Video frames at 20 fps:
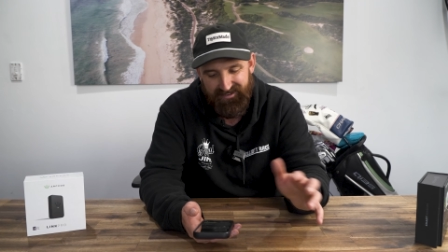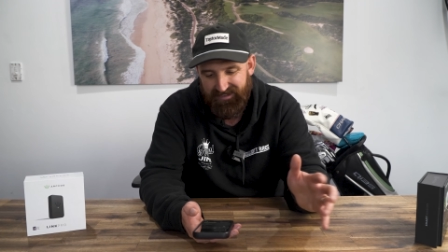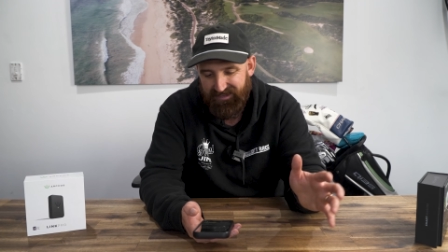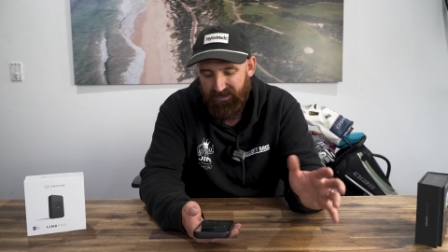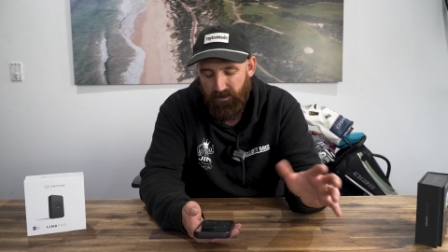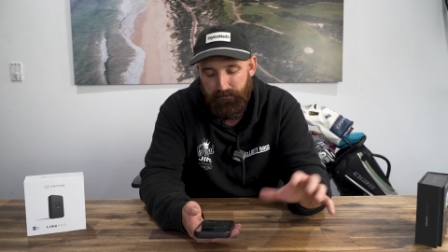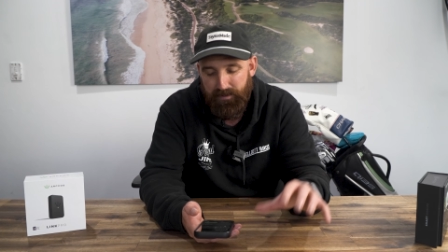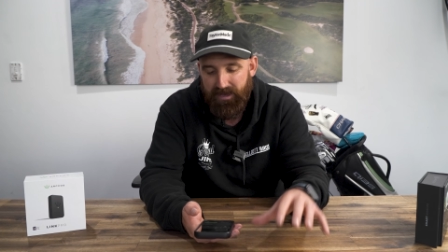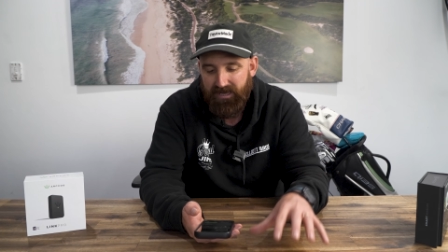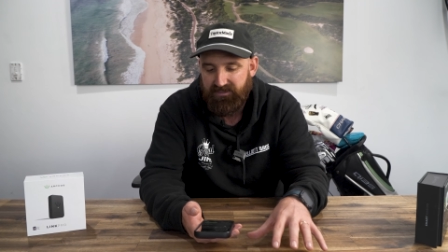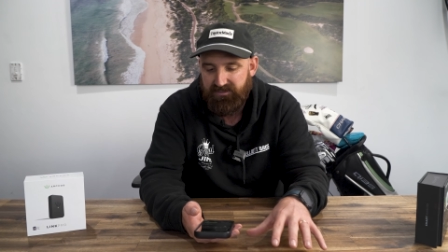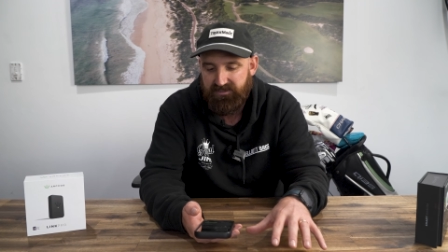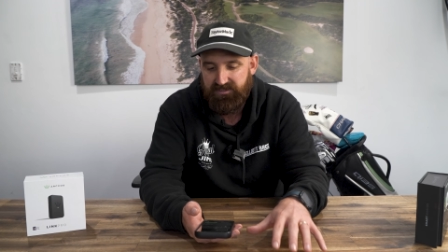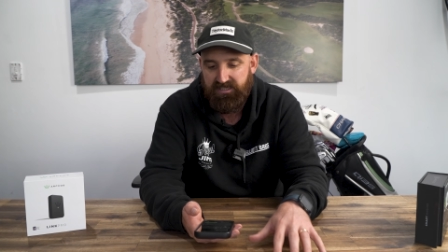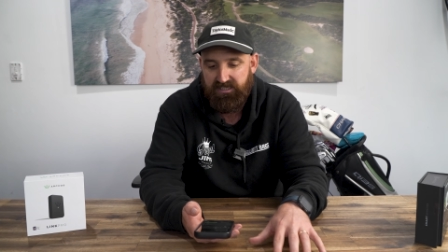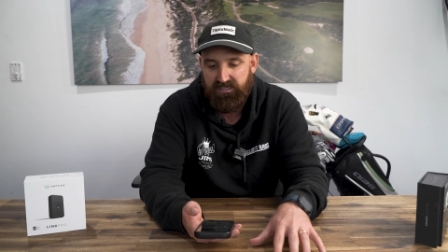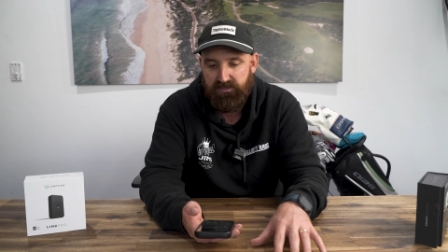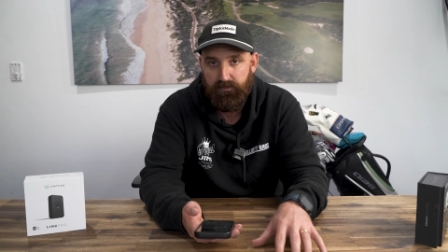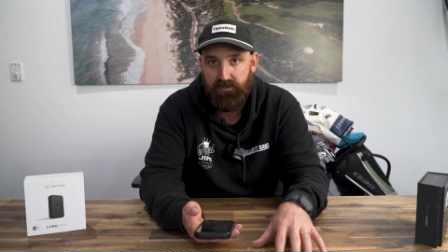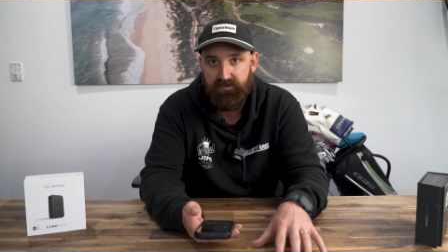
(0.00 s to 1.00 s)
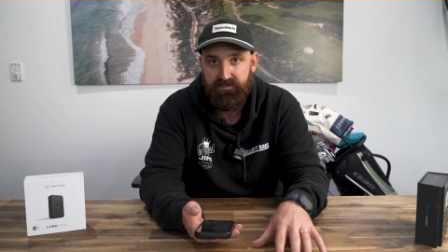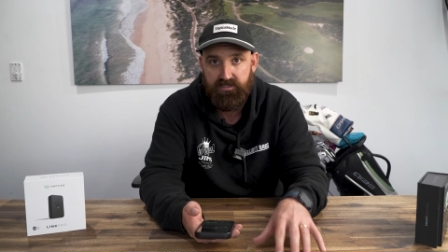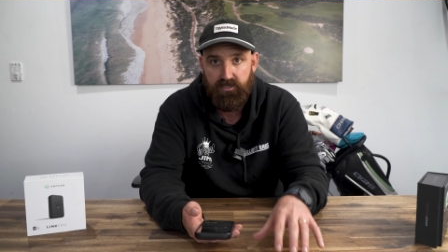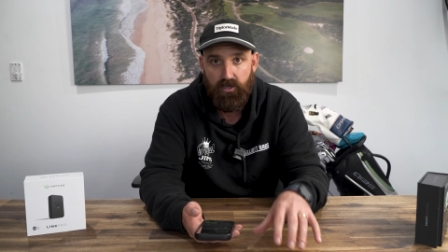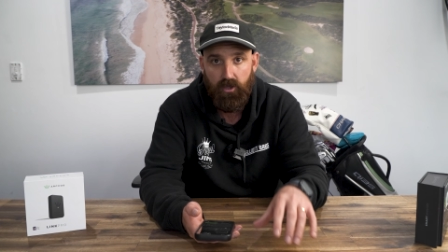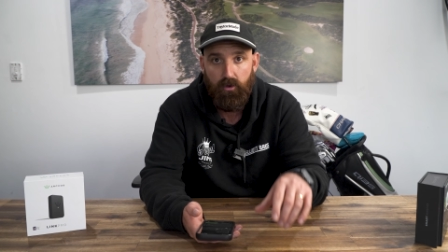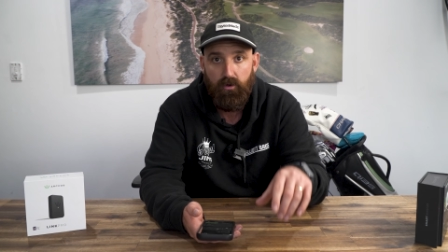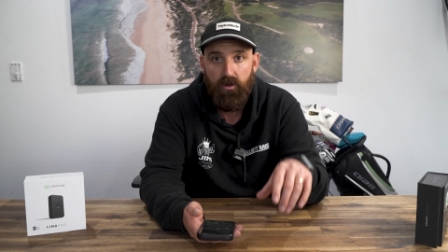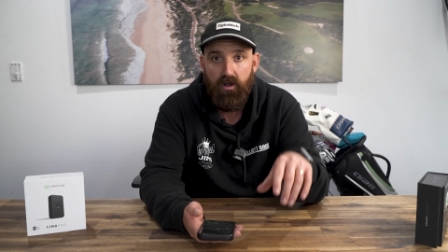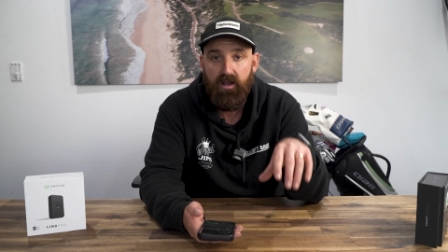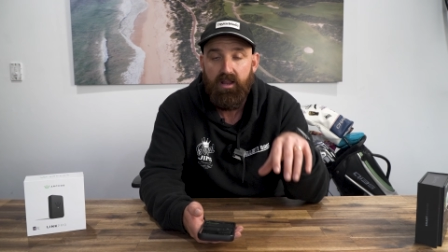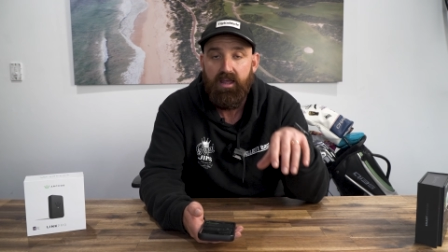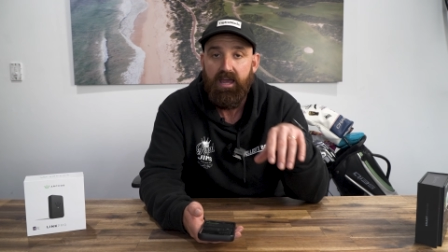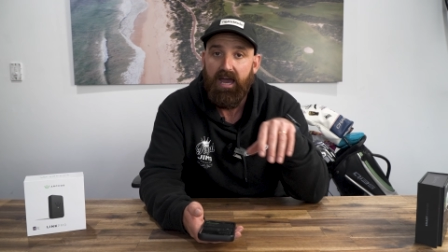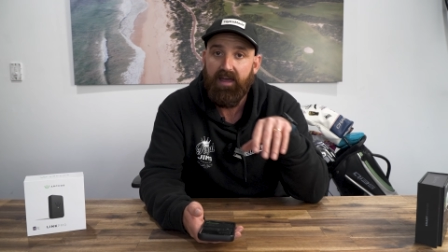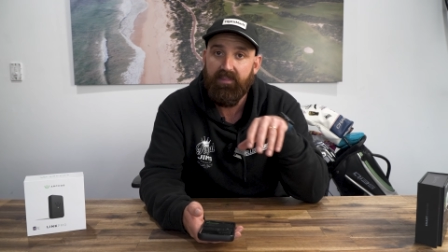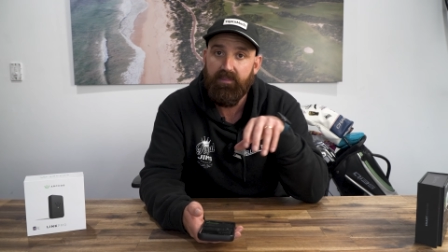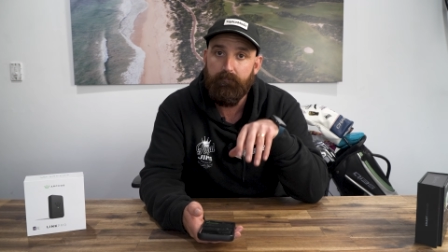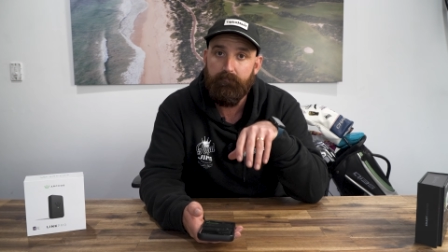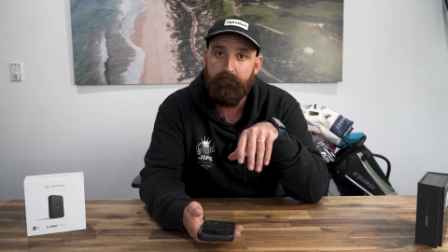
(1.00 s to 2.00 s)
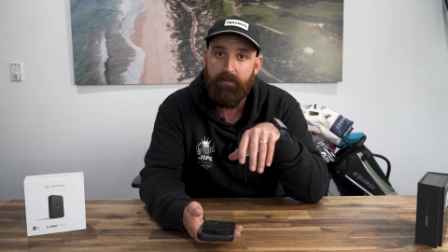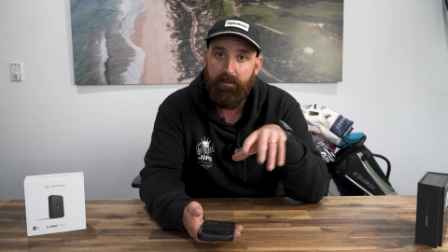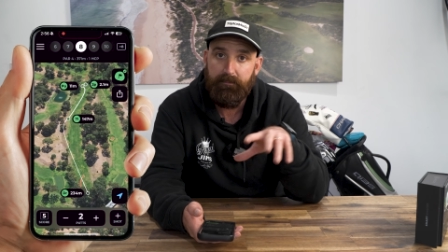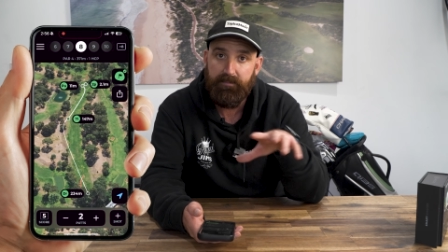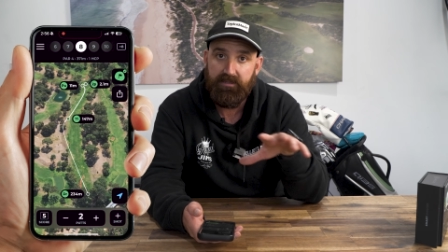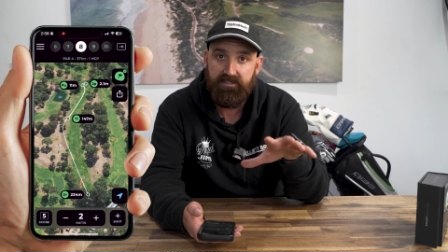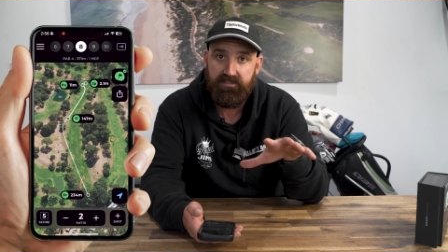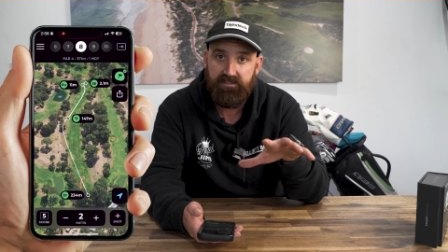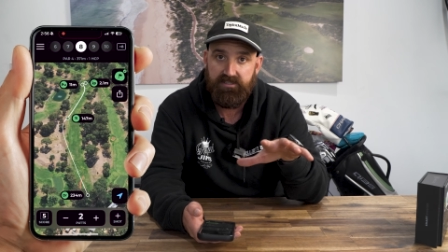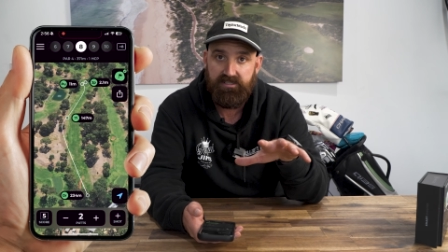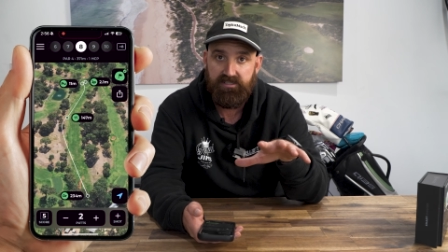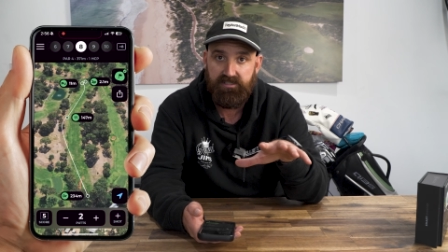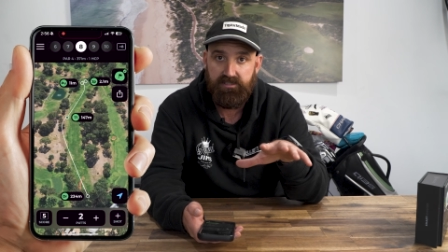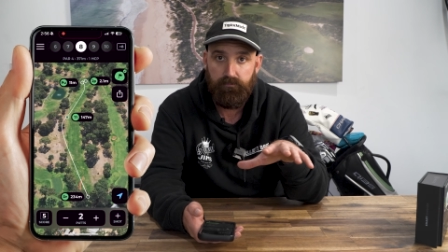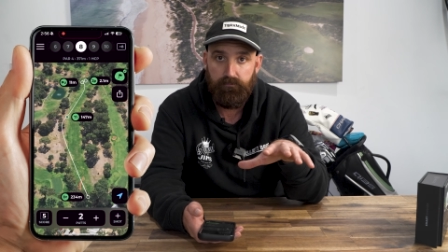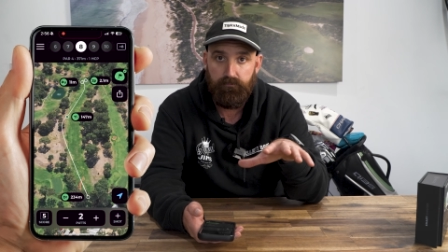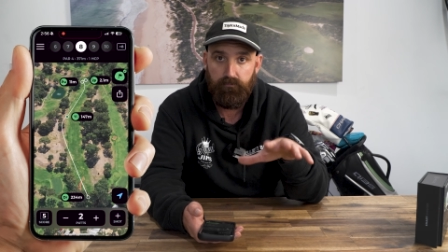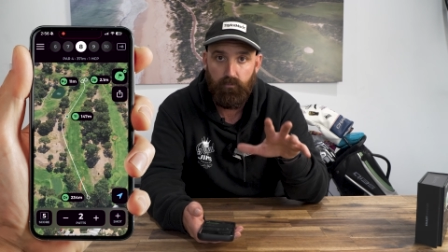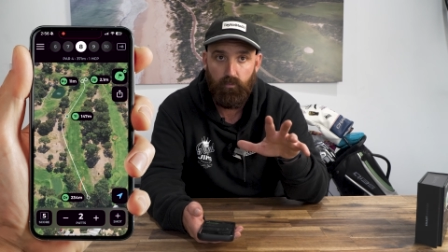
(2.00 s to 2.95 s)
about 6 months ago, and the mapping system